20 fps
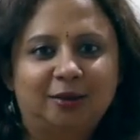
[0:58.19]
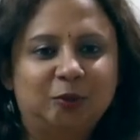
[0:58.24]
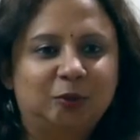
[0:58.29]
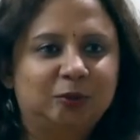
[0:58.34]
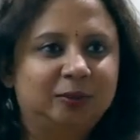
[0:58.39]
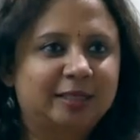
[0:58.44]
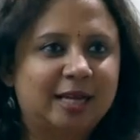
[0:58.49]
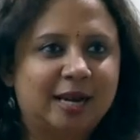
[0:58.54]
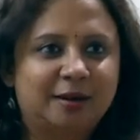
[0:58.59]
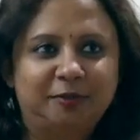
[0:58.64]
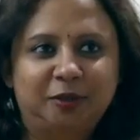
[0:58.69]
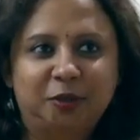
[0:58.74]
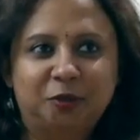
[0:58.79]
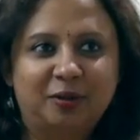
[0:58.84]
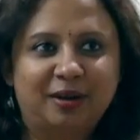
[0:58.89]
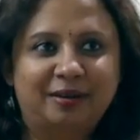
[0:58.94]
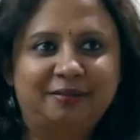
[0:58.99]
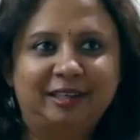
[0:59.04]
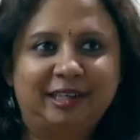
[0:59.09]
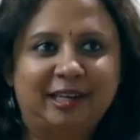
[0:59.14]
don't tell me
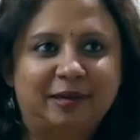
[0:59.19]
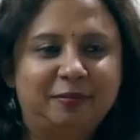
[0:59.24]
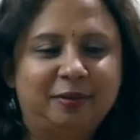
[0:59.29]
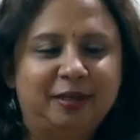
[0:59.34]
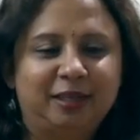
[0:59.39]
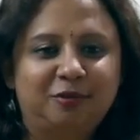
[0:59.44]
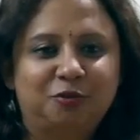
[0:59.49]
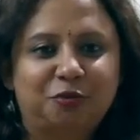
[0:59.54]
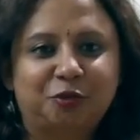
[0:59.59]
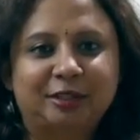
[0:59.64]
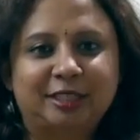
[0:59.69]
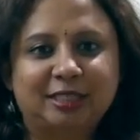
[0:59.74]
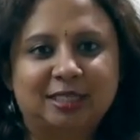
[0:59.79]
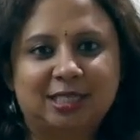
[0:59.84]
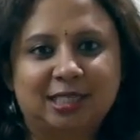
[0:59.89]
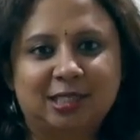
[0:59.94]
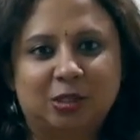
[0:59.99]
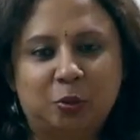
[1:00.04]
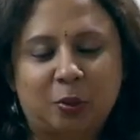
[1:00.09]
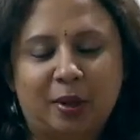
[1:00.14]
you have a remedy for
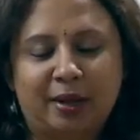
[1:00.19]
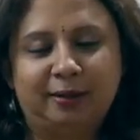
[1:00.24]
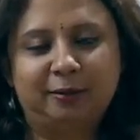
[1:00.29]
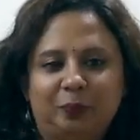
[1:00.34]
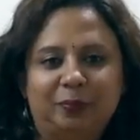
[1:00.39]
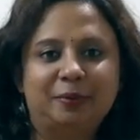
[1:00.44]
this as well.